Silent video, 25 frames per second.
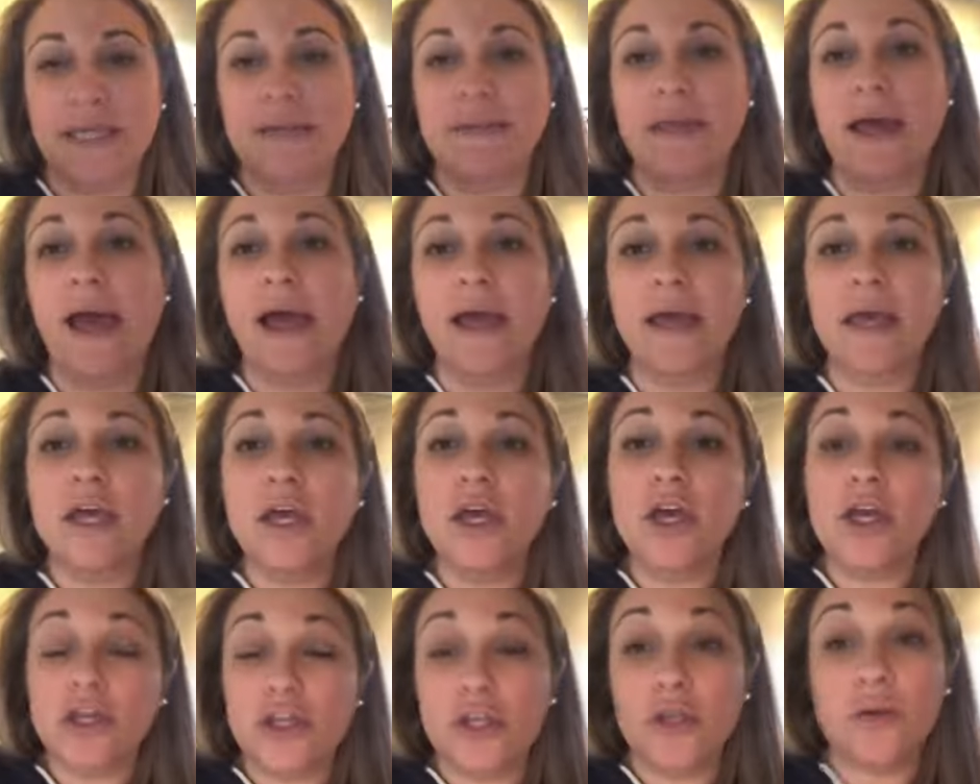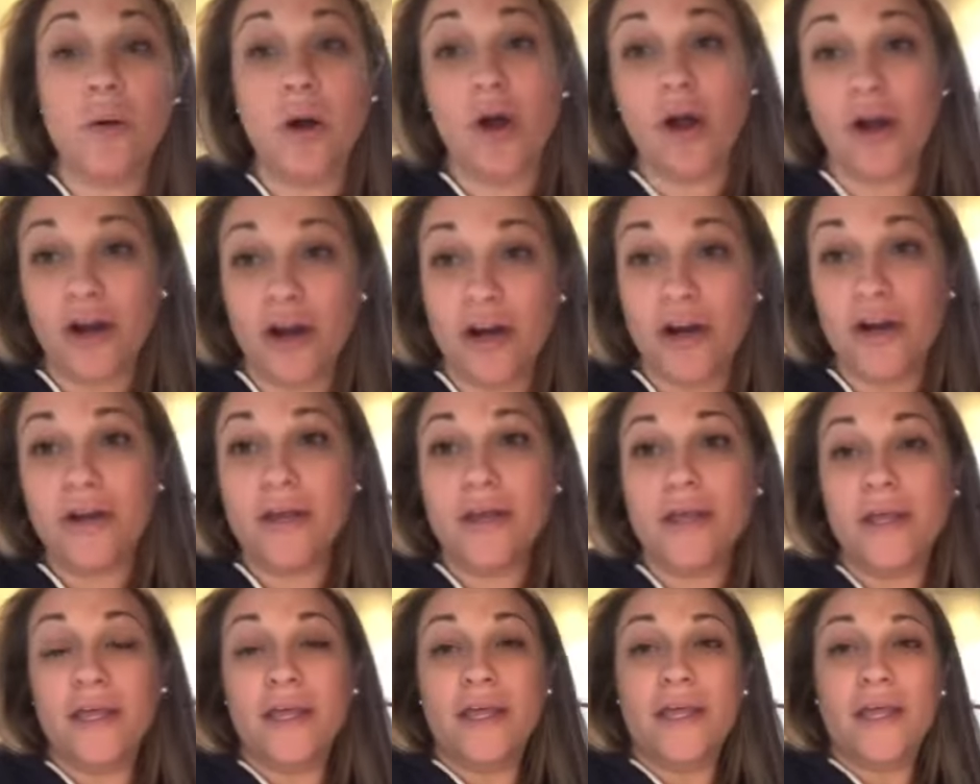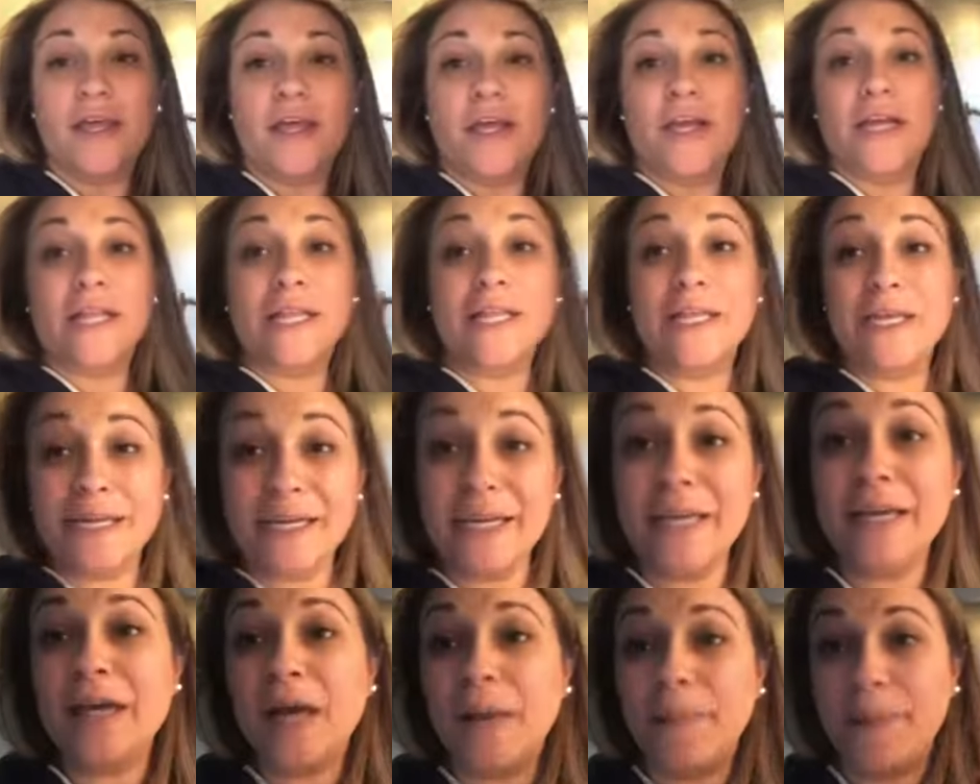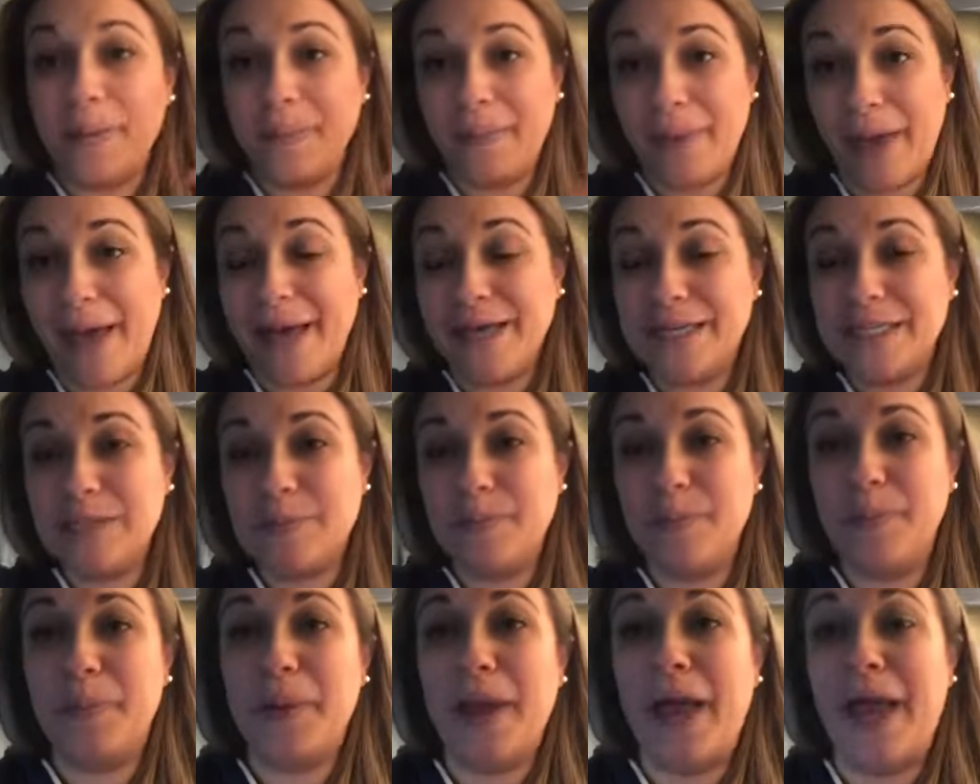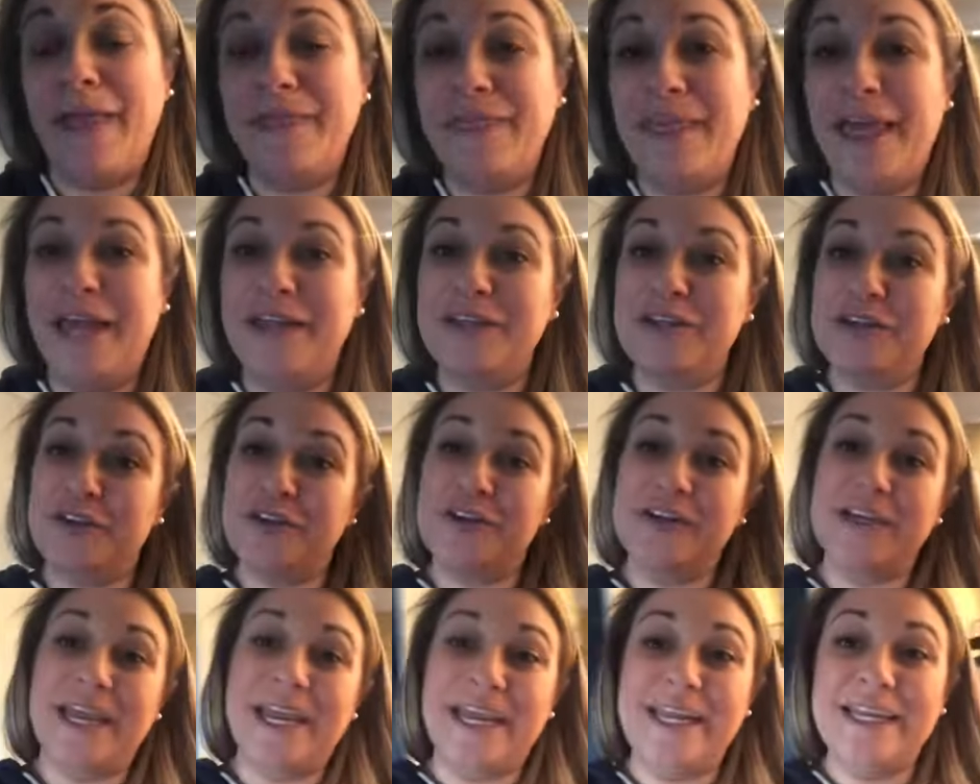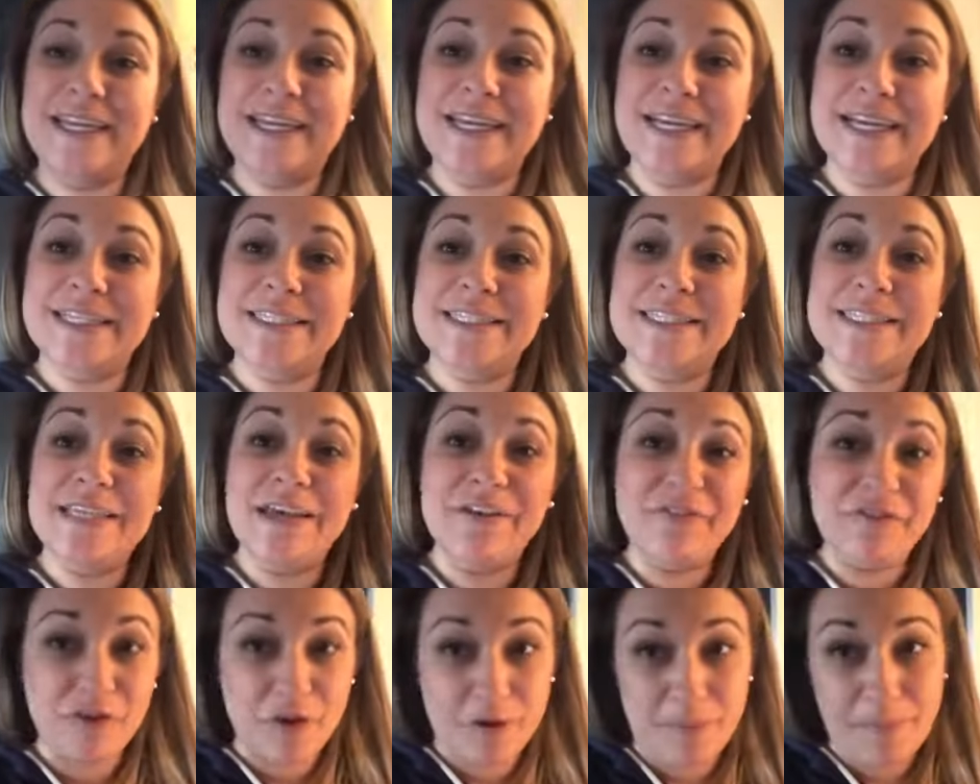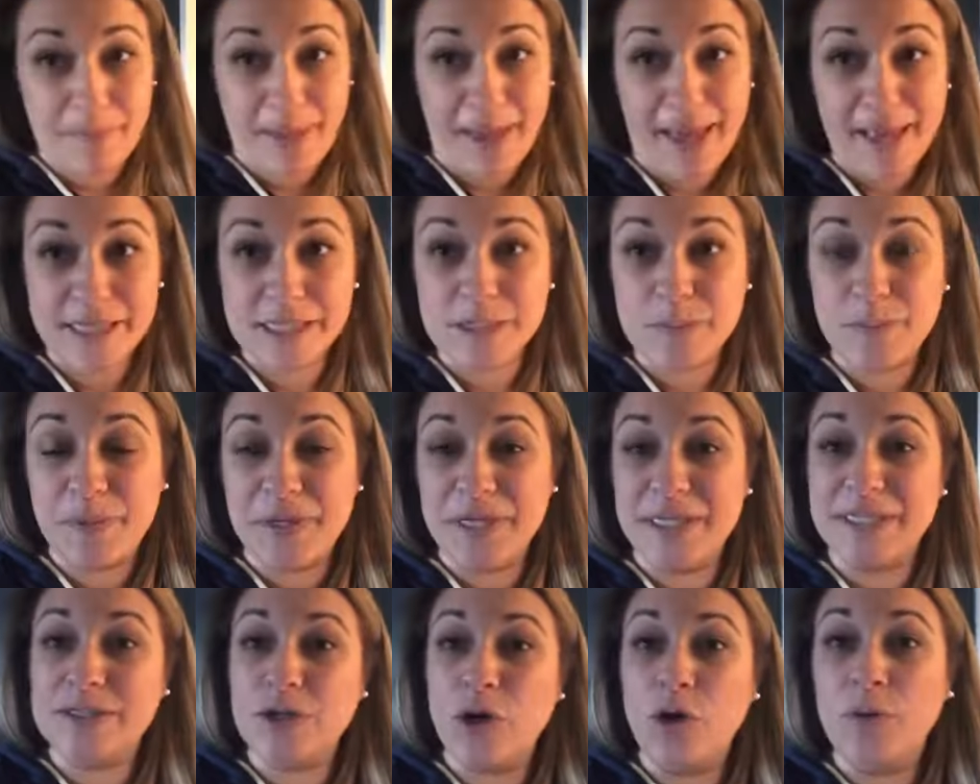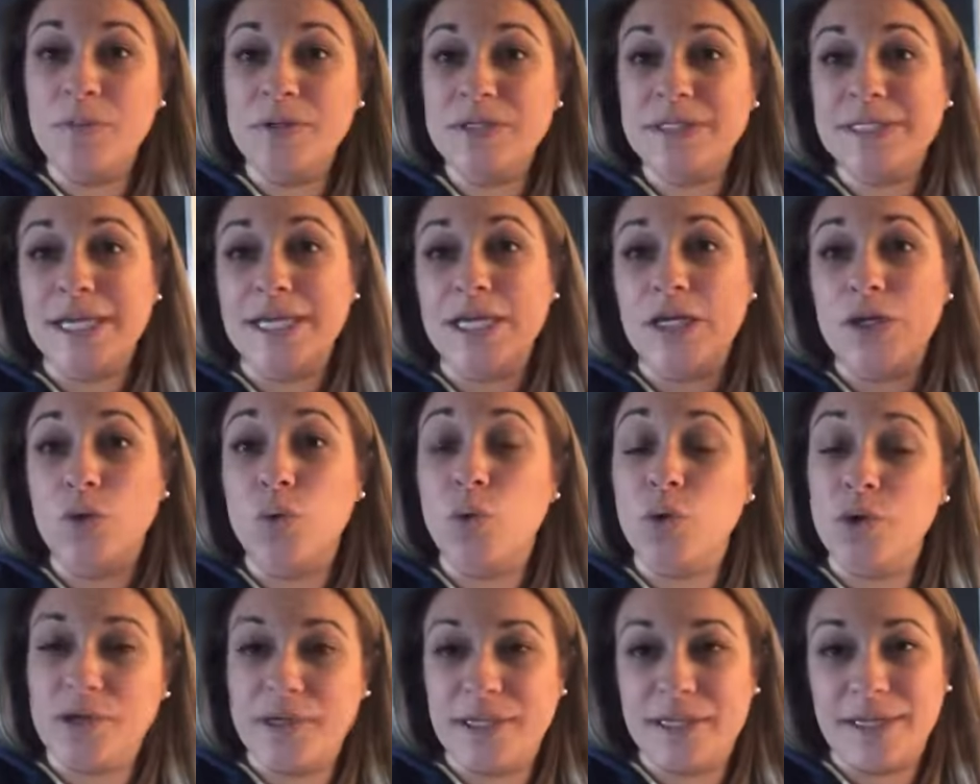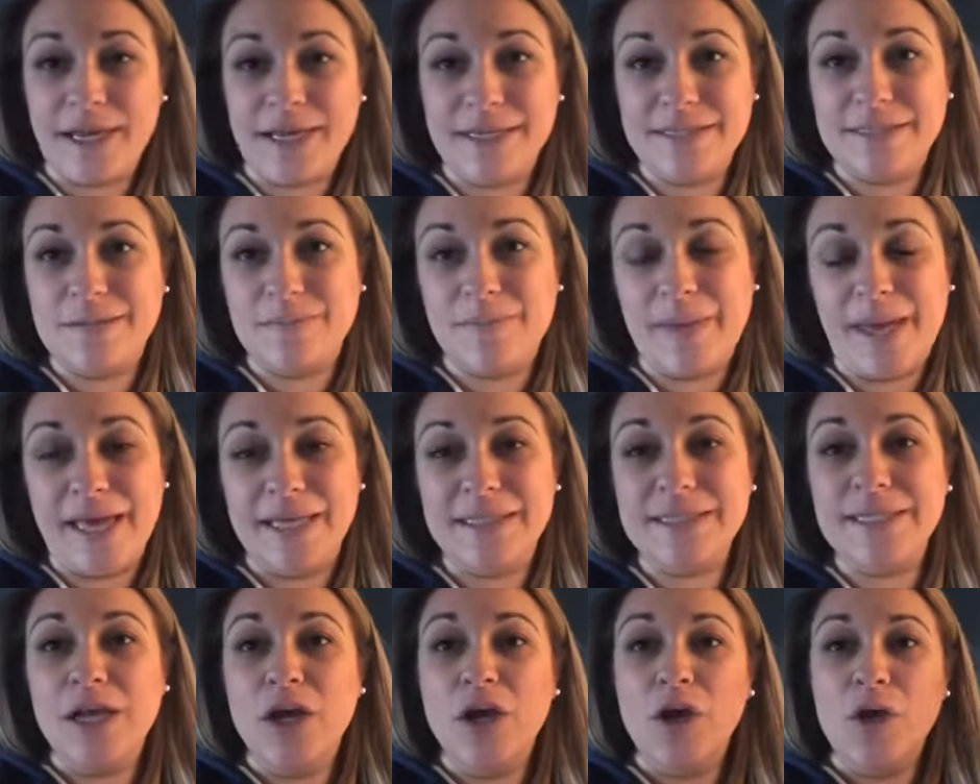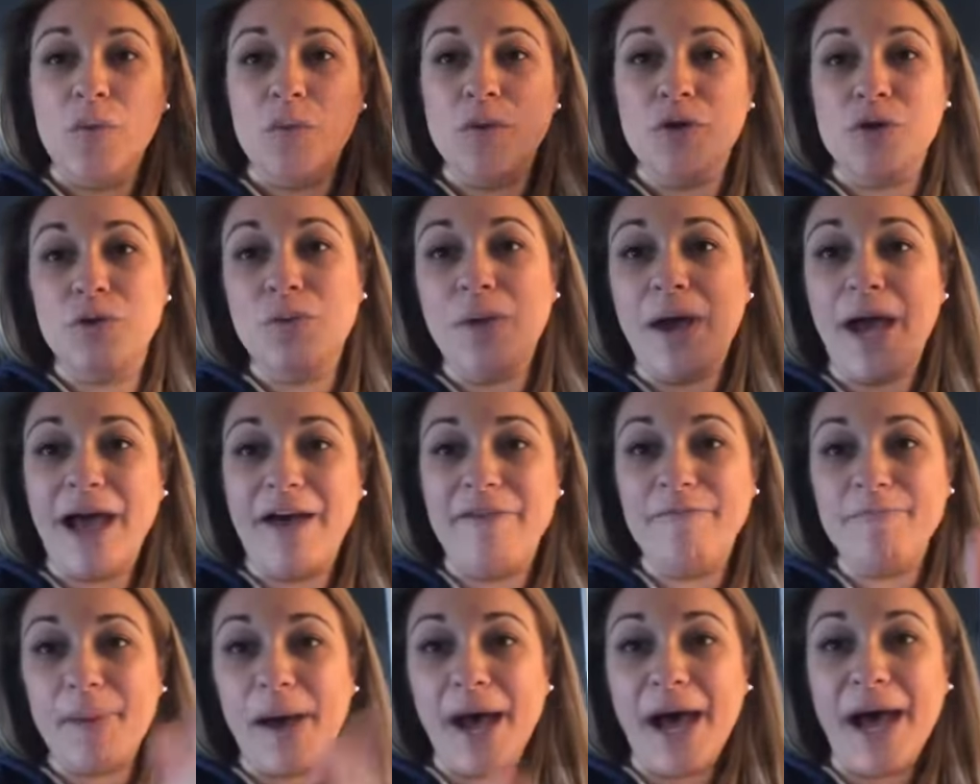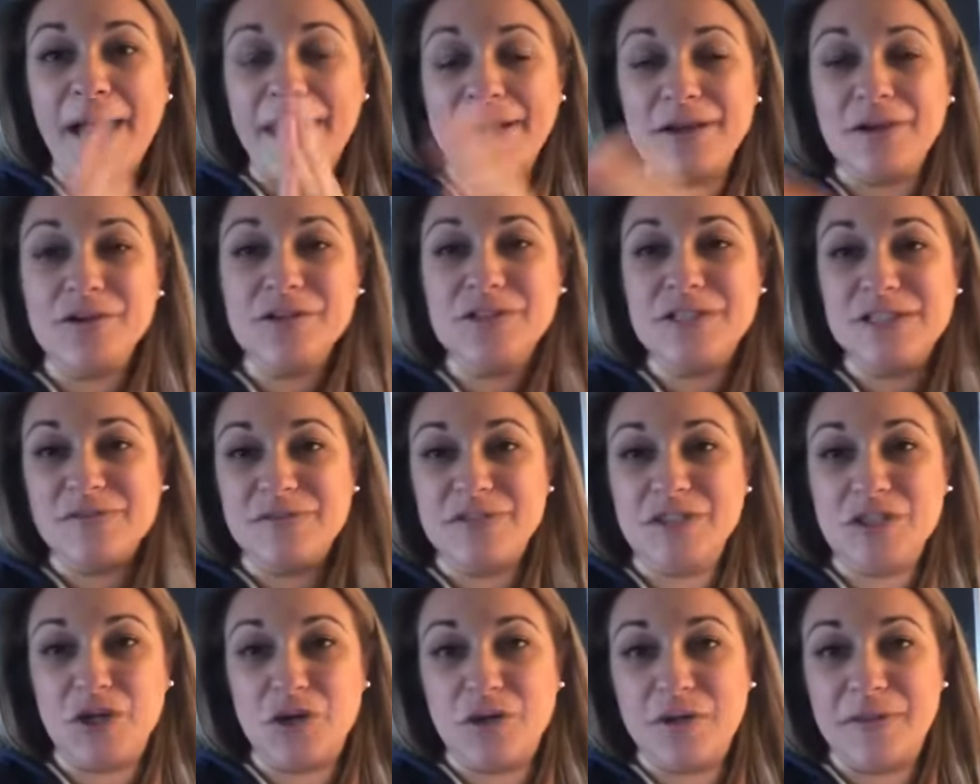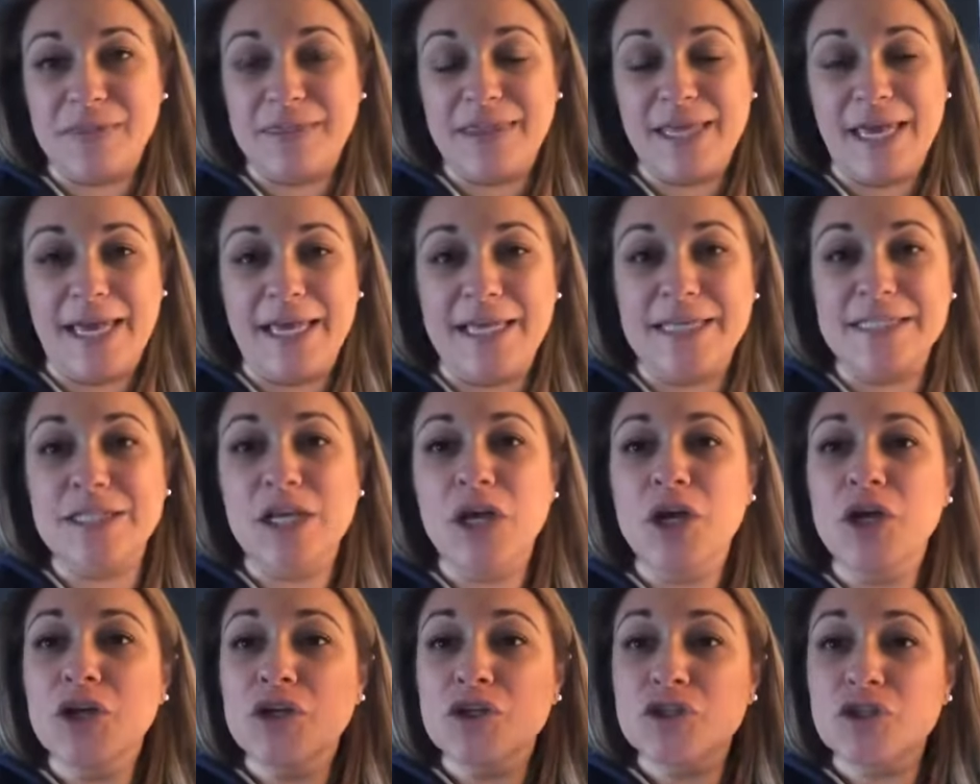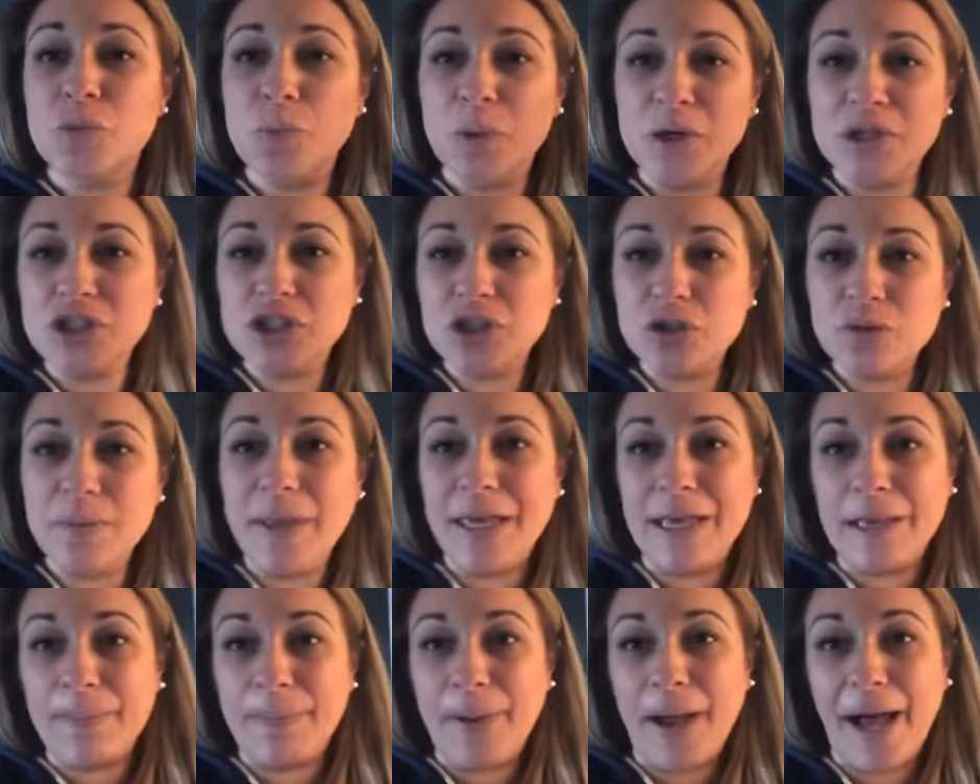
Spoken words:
like that, you are cleaning up a mess and then creating a different mess, but it's almost like an organized mess where you have piles of certain things. So once you make